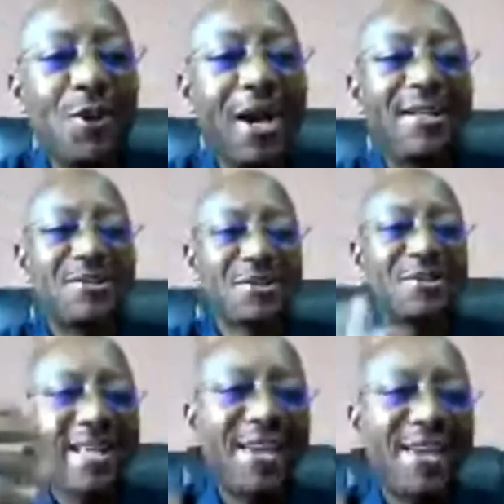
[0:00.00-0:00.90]
on Go Ahead,
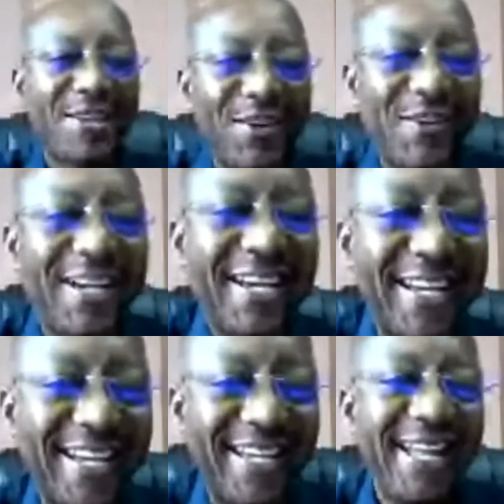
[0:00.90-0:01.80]
so thank you.
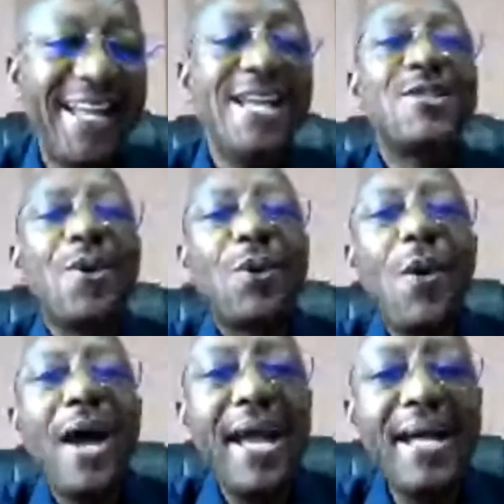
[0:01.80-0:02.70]
So
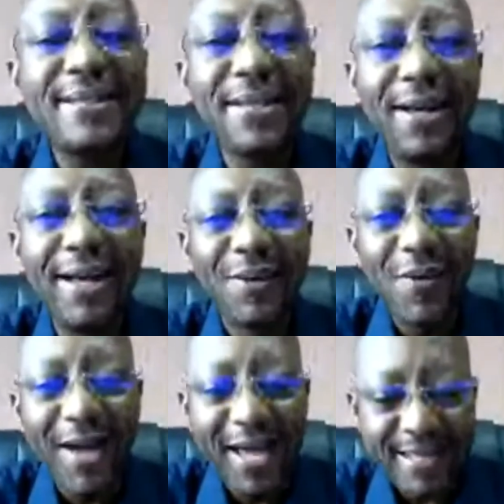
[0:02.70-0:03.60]

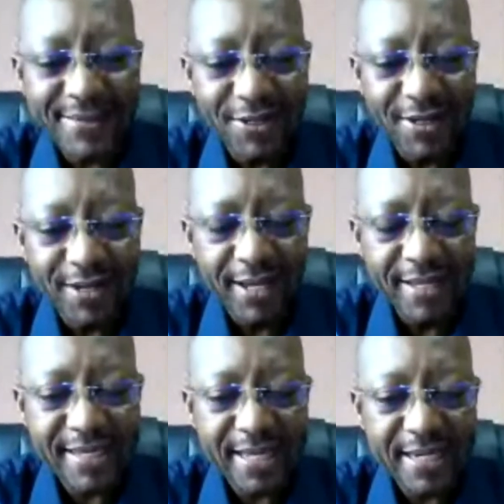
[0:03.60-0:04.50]
Go Ahead
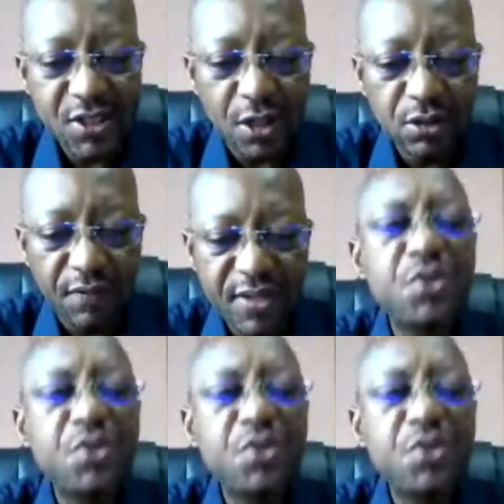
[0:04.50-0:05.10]
is a result of the